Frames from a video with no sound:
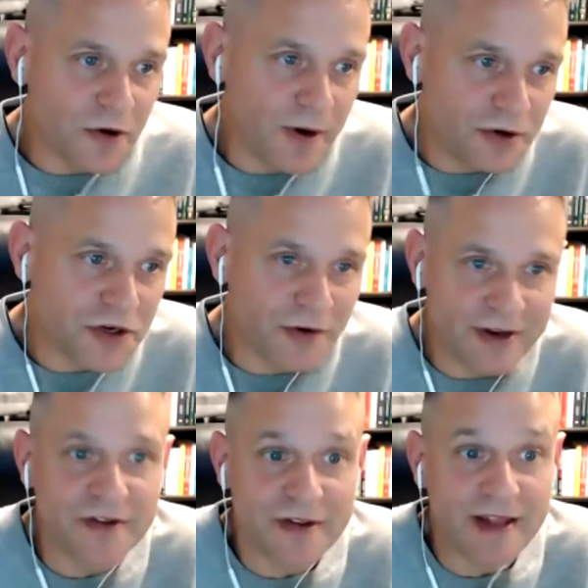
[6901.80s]
career
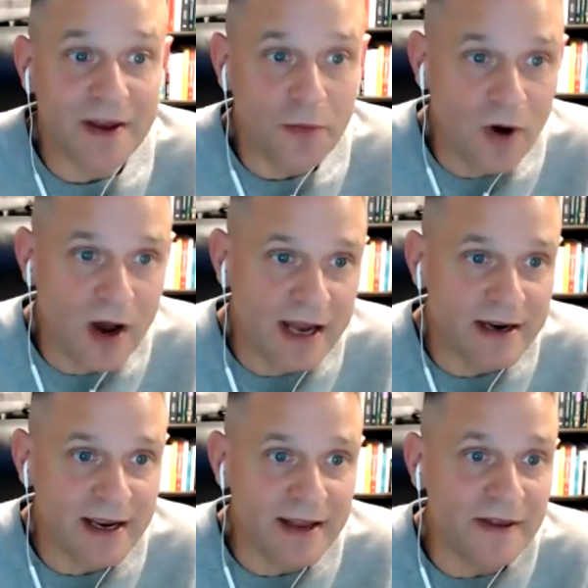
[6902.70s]
choices that they want,
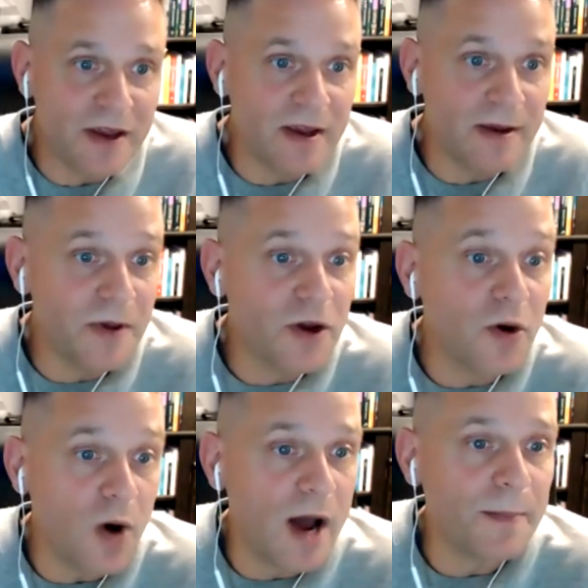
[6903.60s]
and get the you
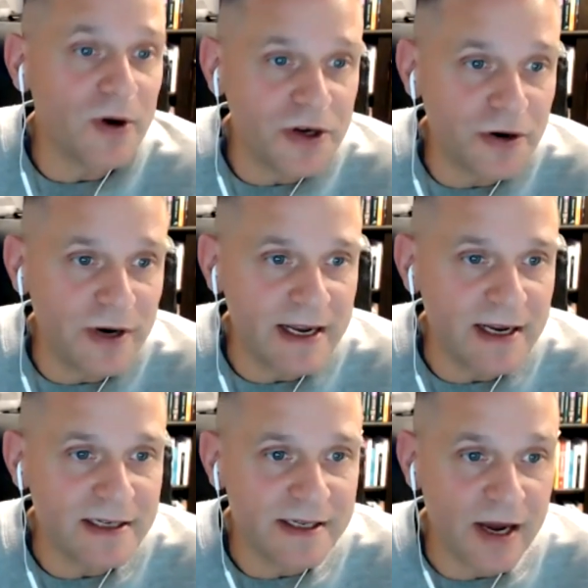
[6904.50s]
know
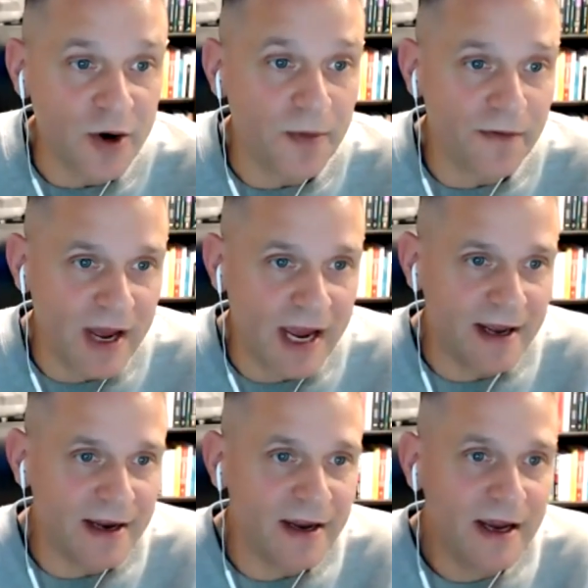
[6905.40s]
opportunities that are
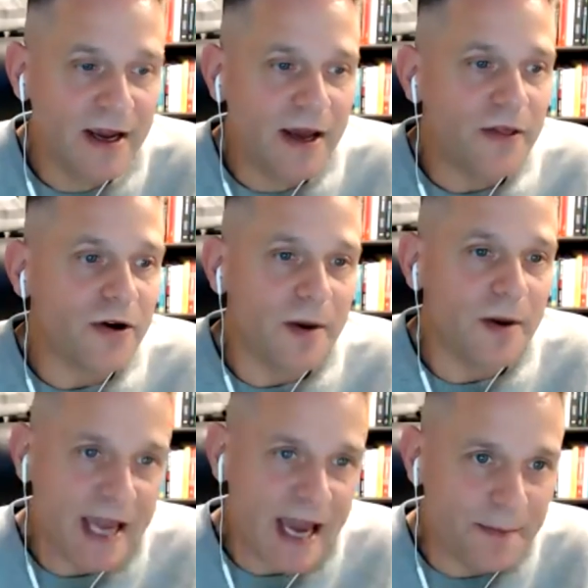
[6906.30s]
provided, they're going to
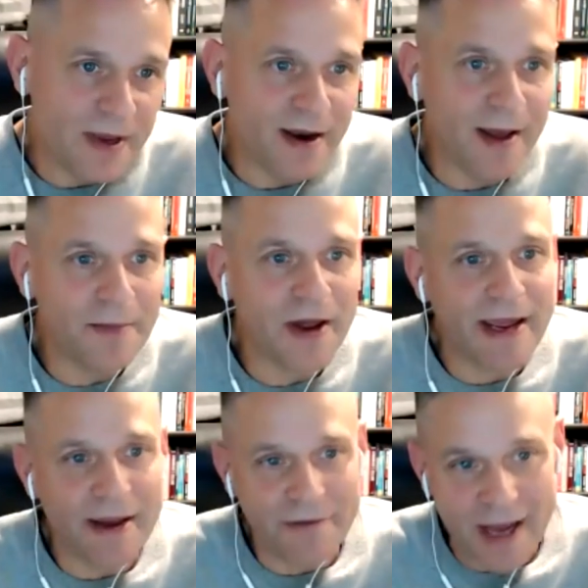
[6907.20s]
be happy alumni.
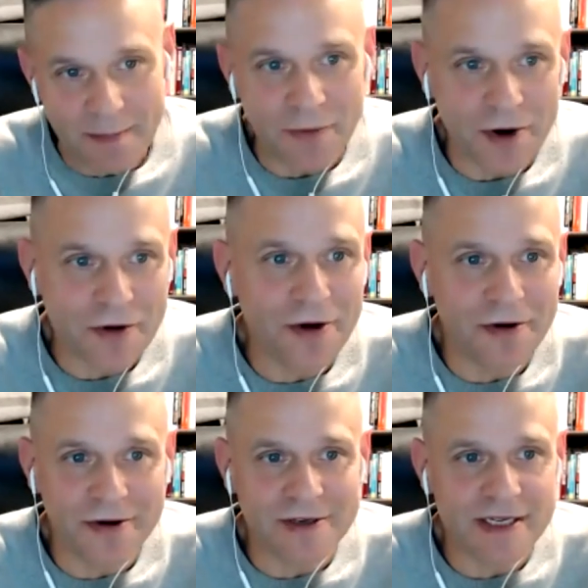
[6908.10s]
You have happy
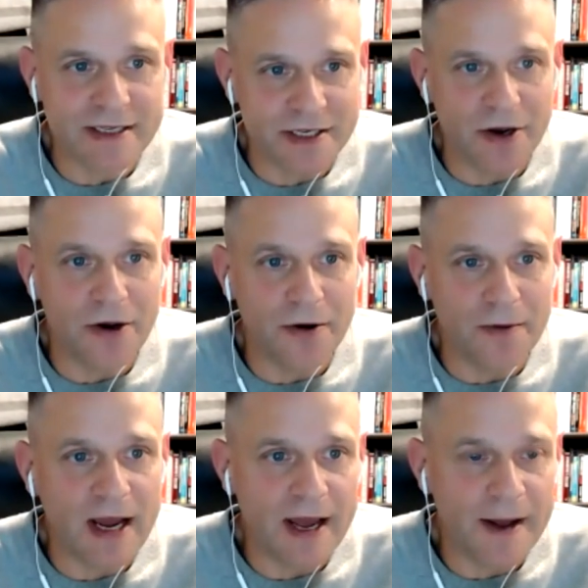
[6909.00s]
recruiters, and
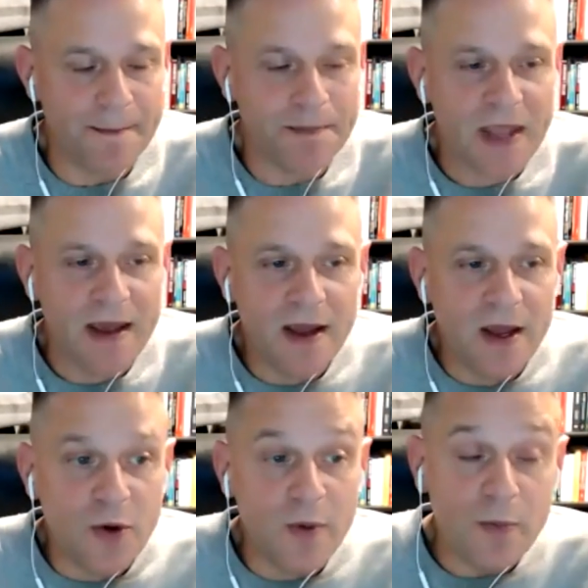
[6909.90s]
so um,
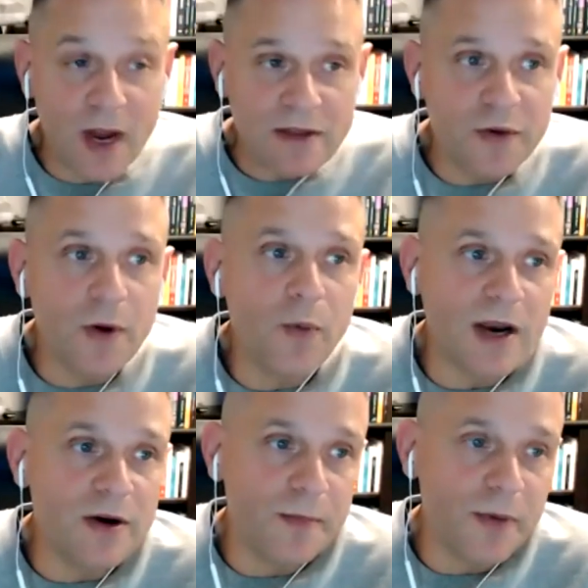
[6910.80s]
we went to a
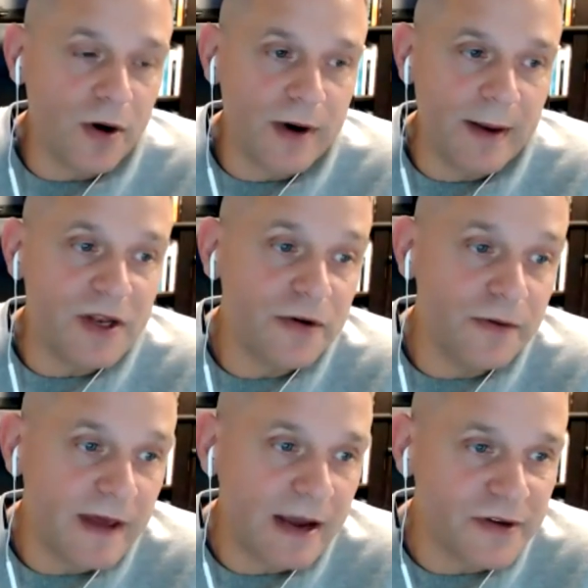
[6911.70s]
one-year program in
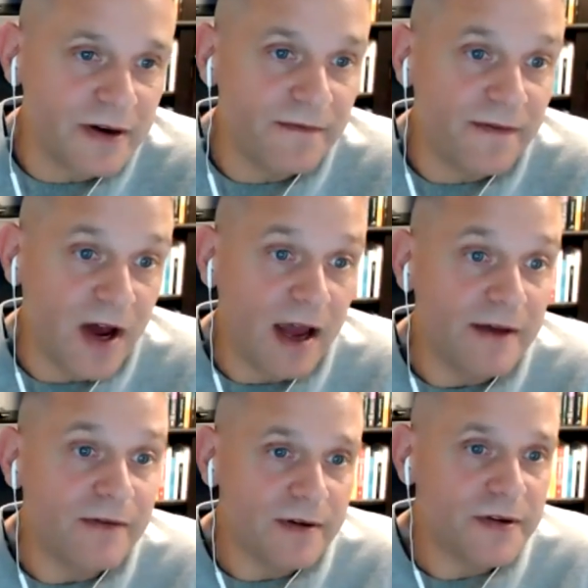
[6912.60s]
2005
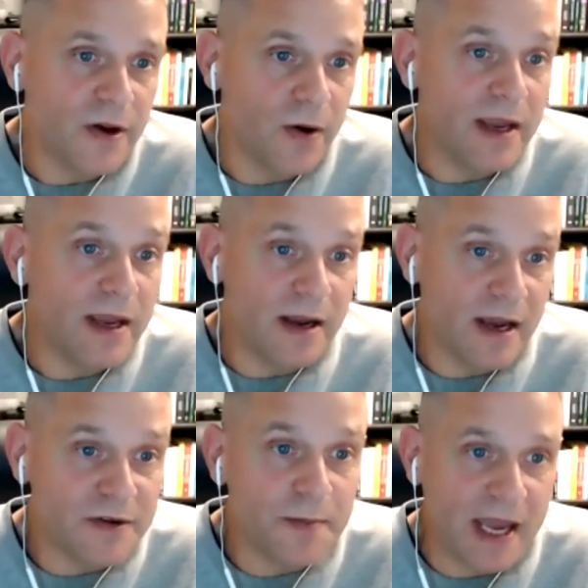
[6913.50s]
so it
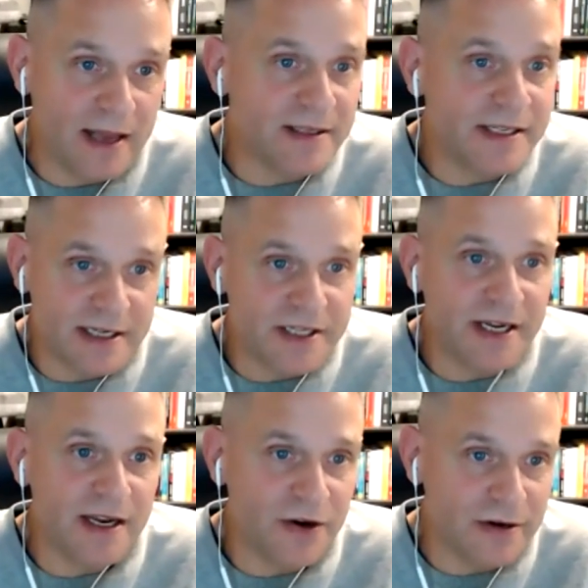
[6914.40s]
has been
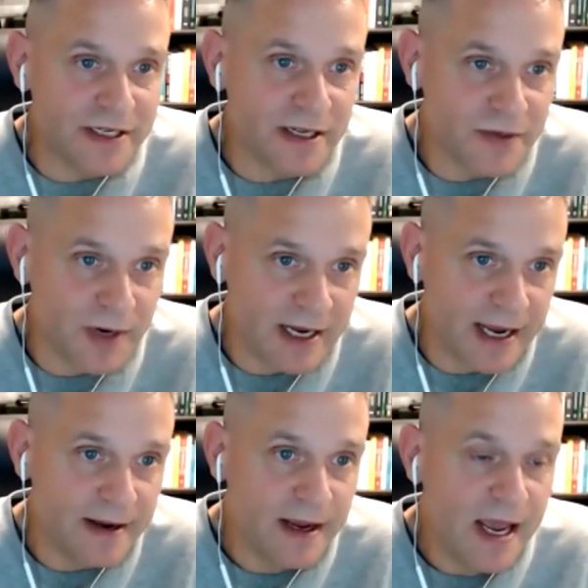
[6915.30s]
16 years since we did.